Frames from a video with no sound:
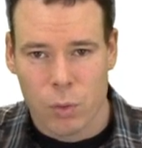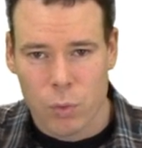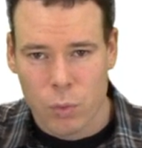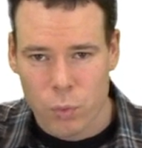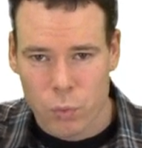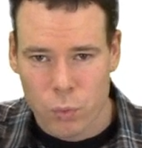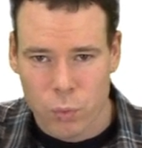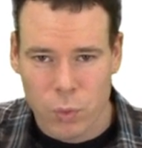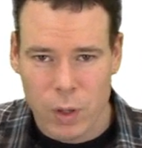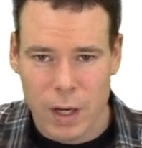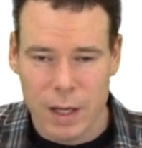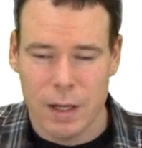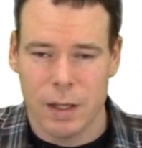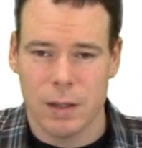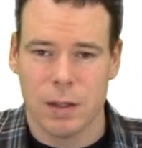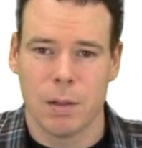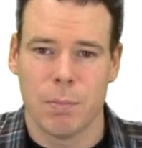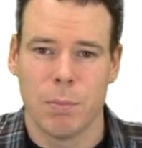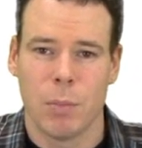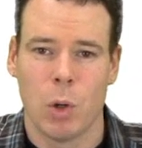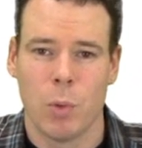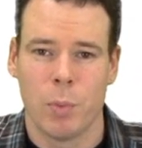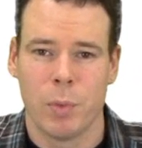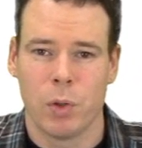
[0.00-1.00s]
right at the
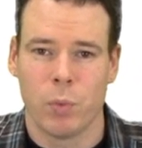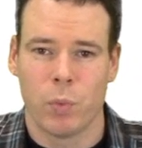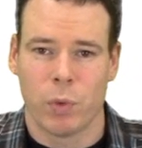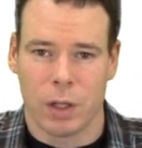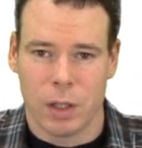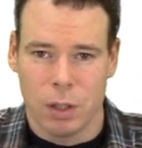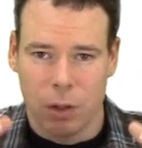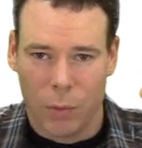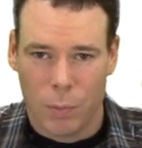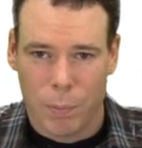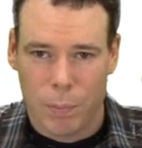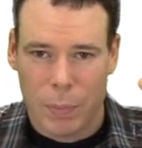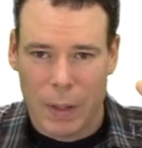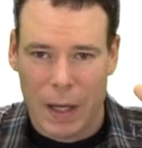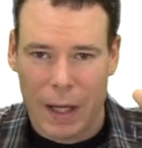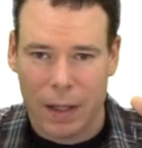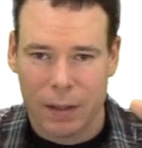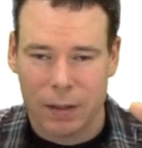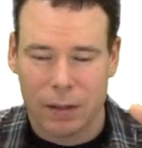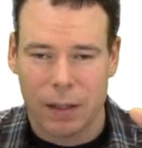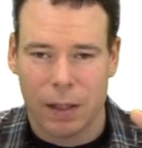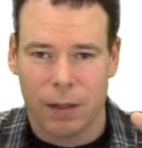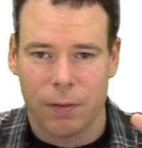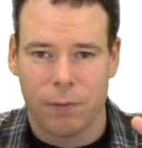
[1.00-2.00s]
moment where you
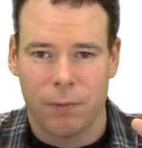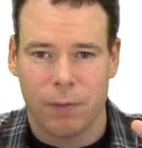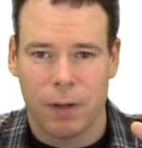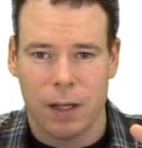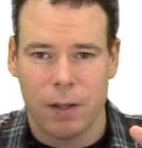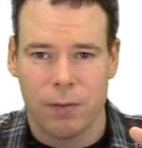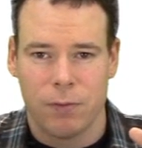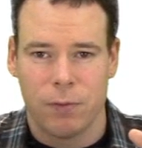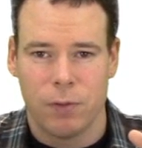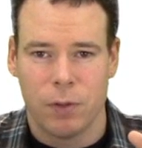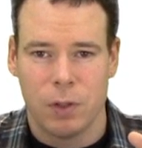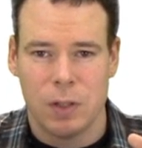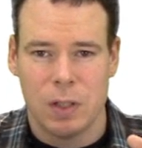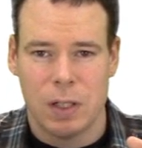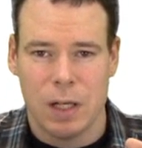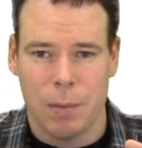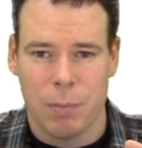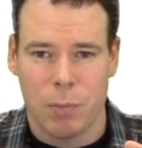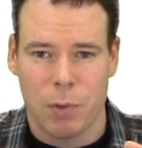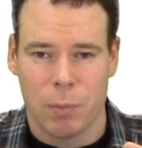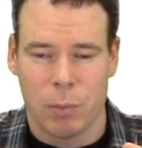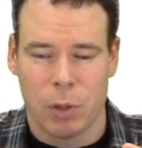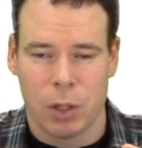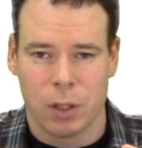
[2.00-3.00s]
pass that 5 foot
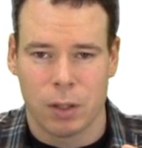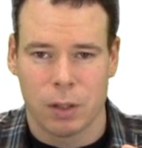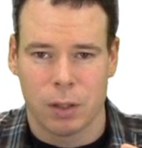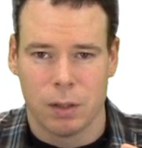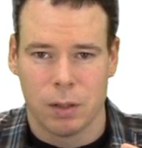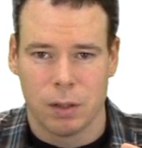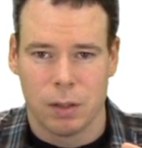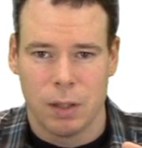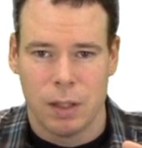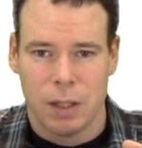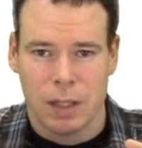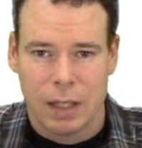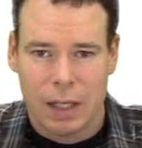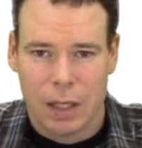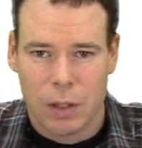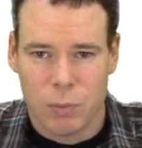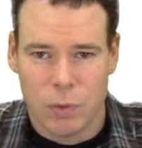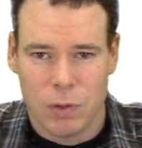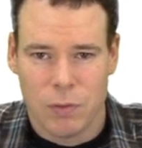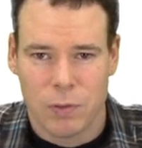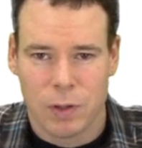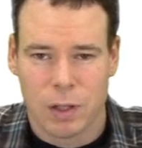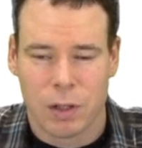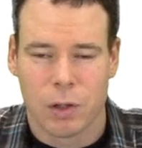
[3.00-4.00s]
depth mark, can
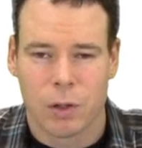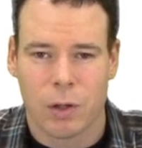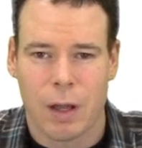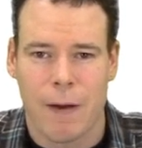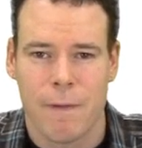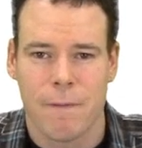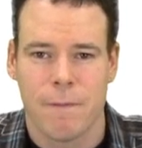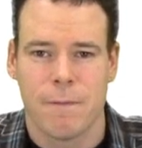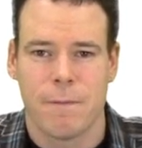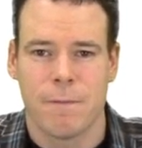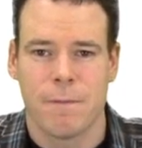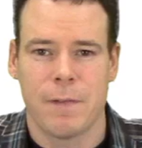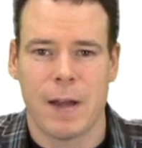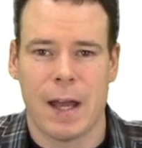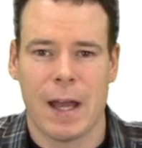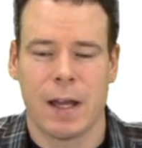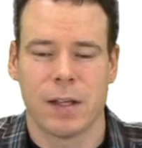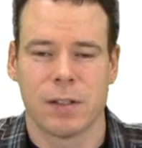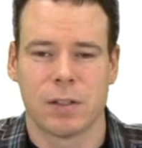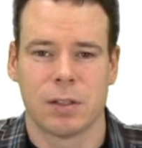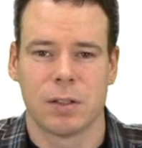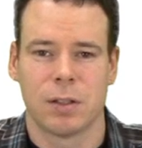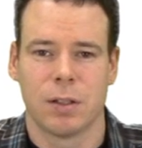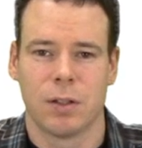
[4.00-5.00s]
we figure out how
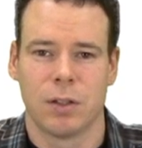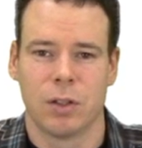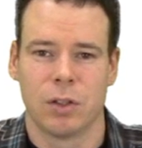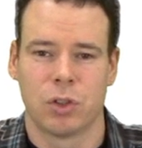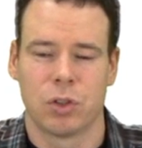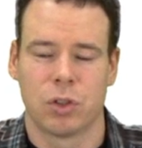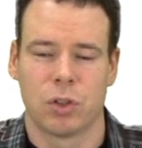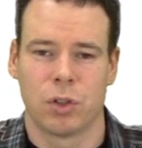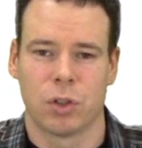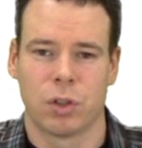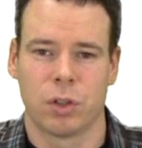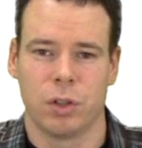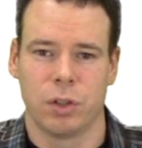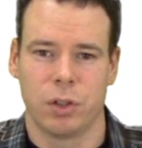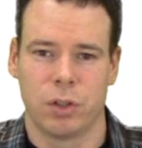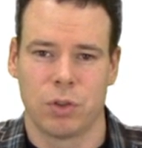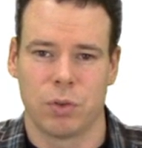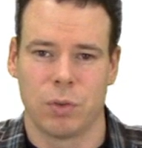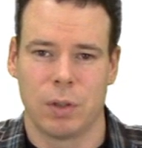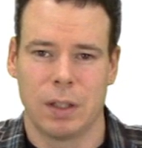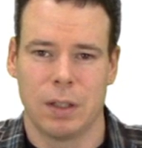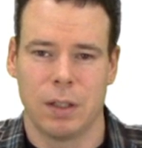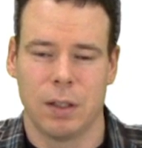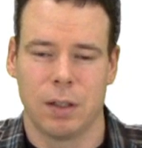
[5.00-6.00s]
fast the circle is
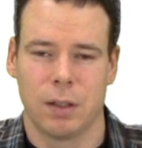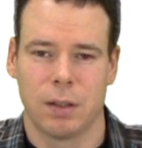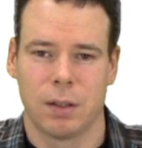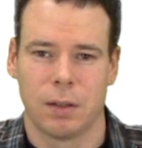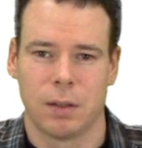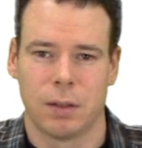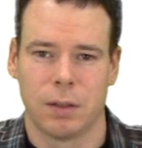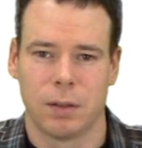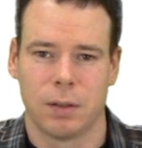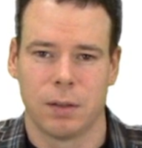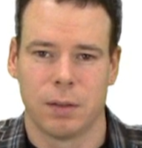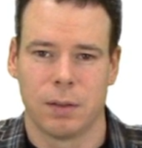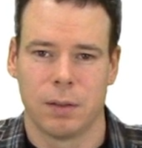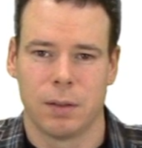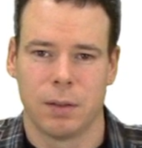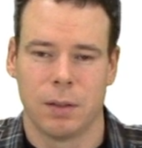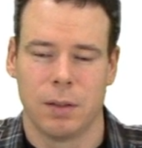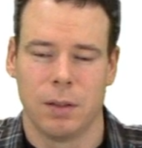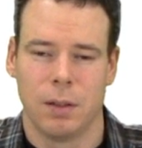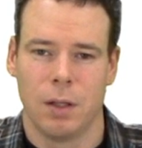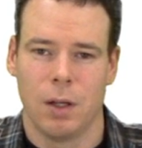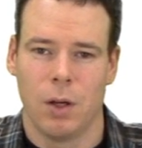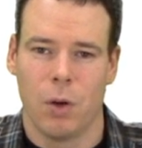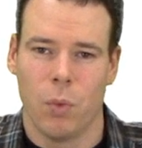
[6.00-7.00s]
shrinking?
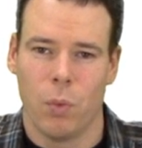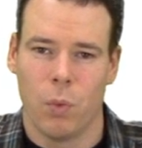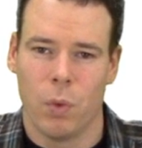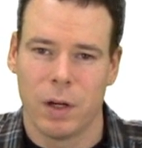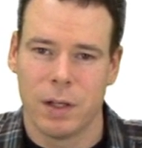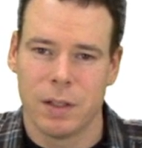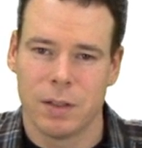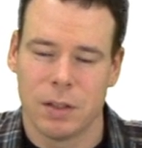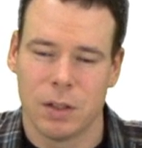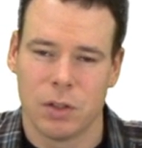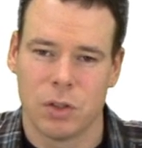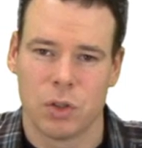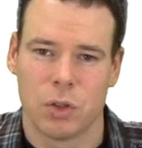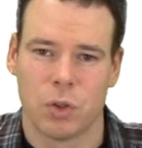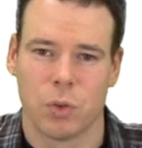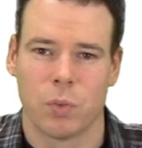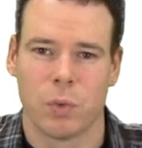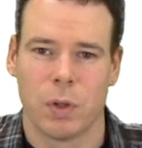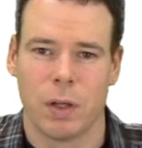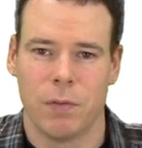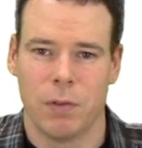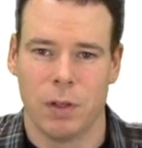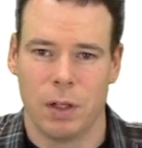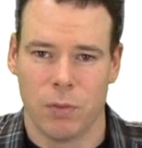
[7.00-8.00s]
What is its
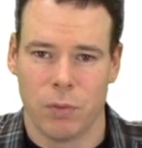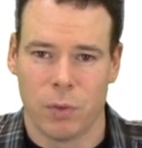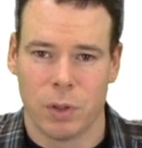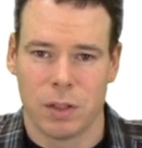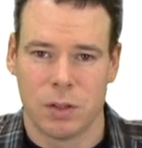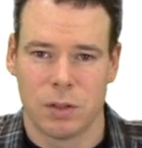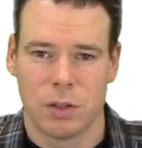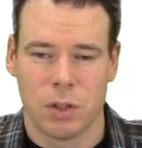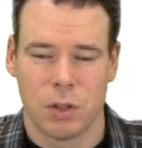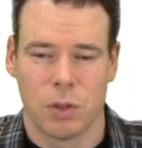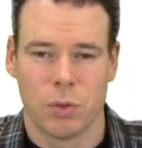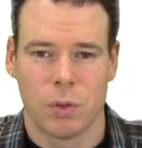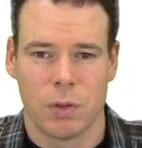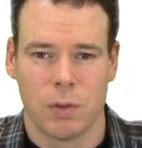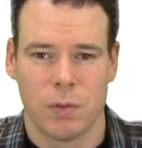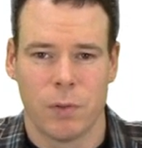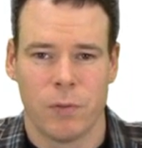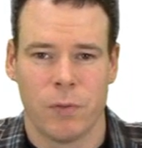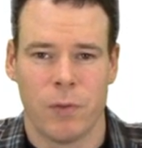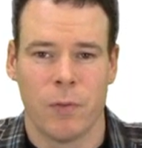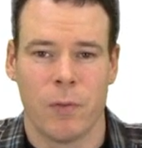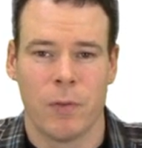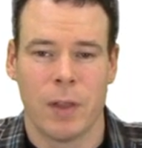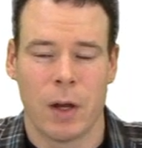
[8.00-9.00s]
derivative? What is the
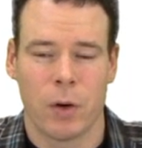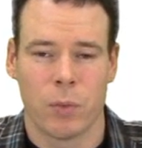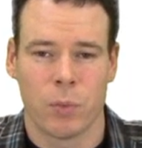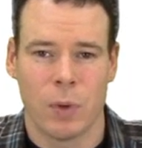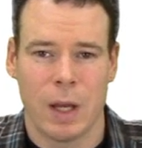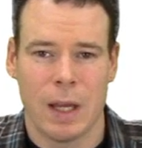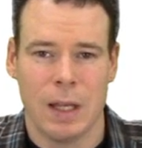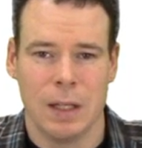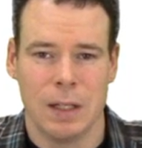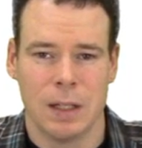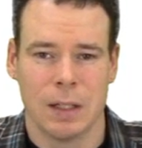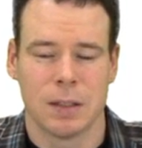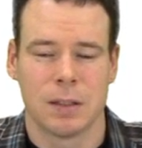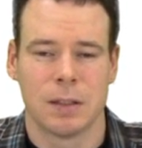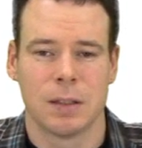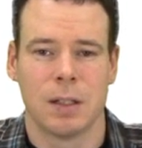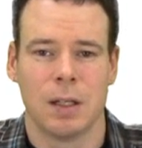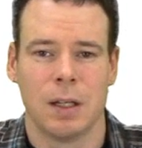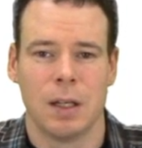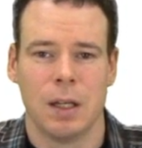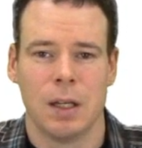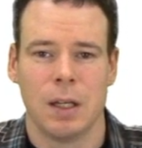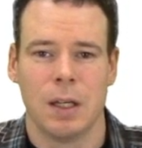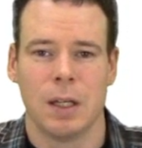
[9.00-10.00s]
derivative of that radius
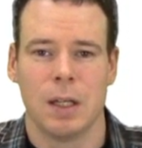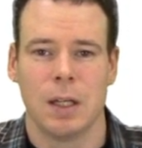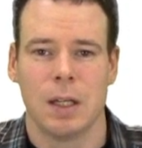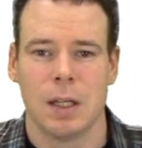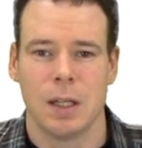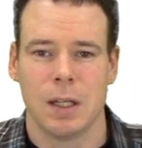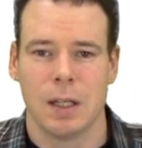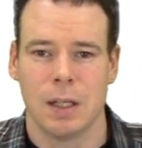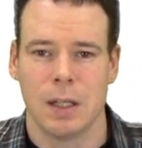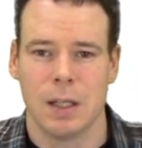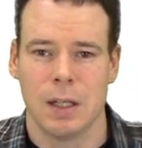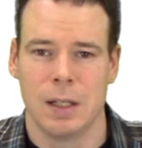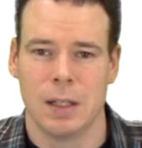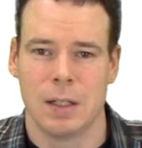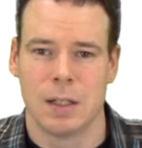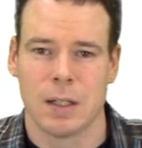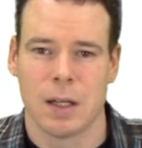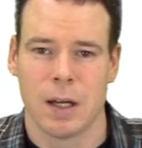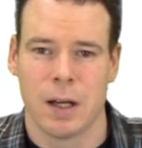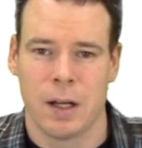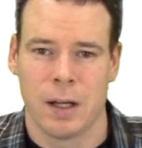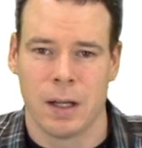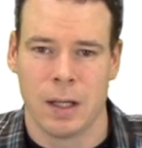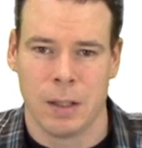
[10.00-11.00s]
in
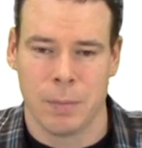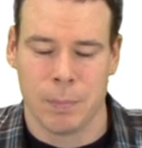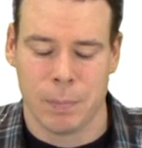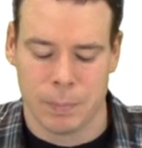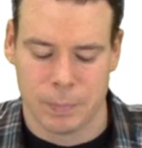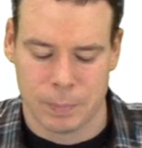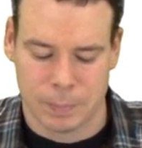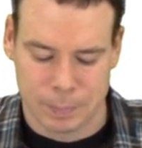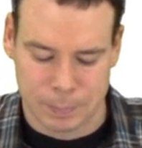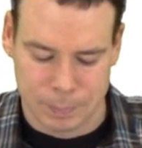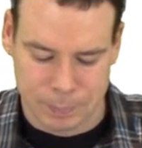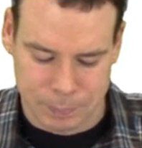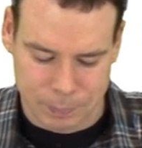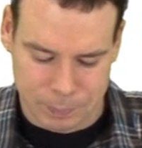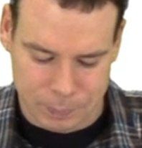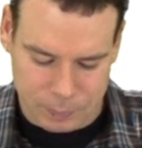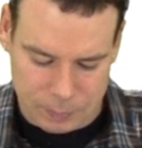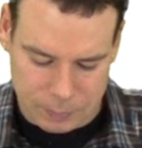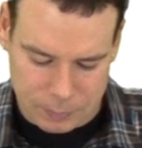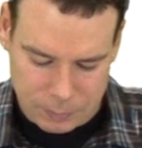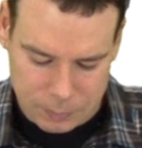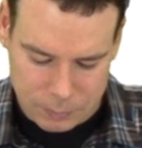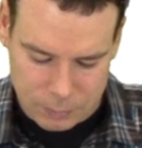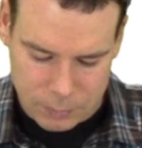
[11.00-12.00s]
time?
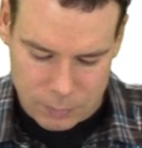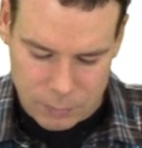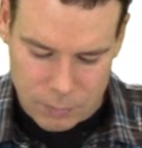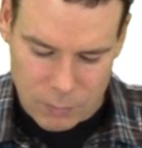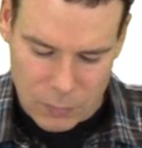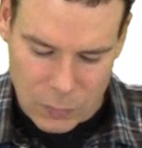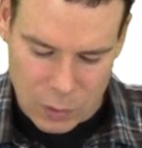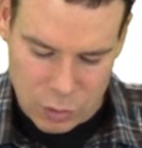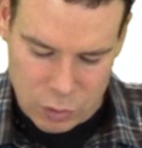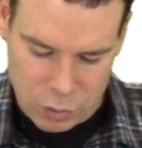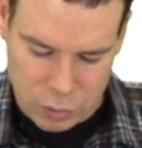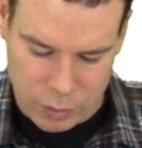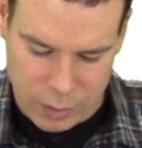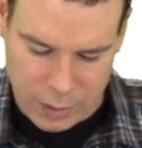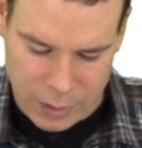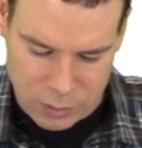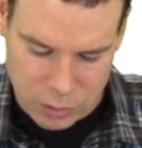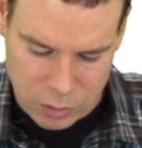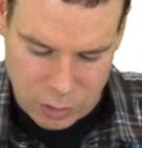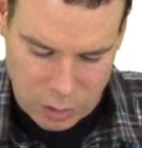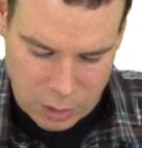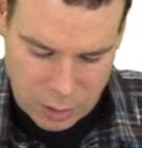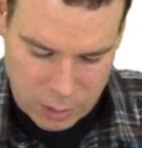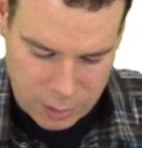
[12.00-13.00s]
So
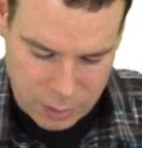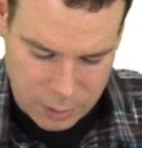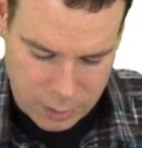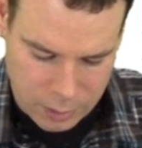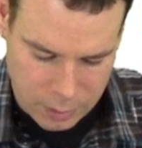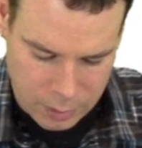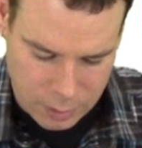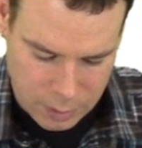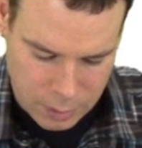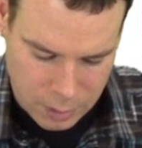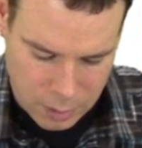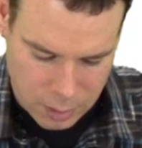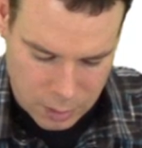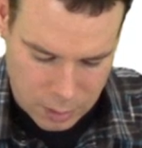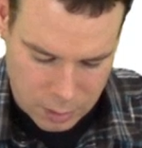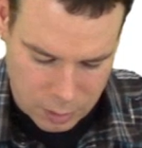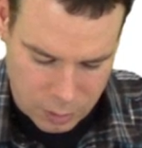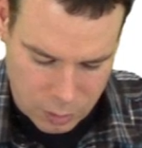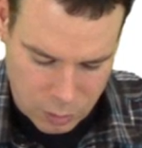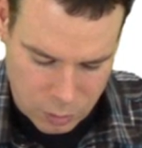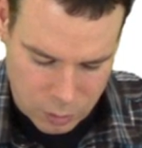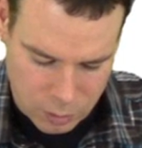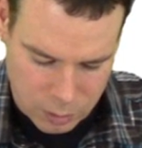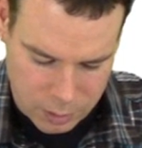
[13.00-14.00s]
that's our
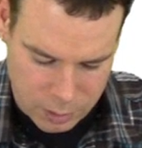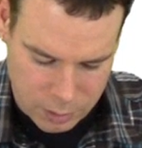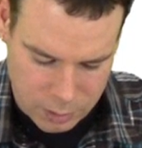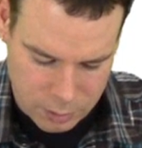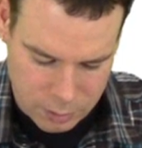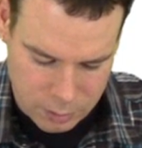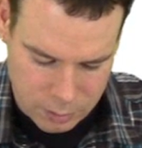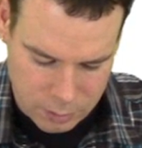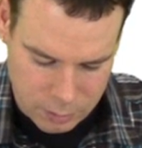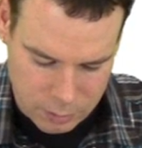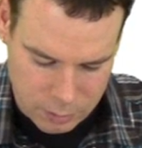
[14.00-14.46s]
goal here.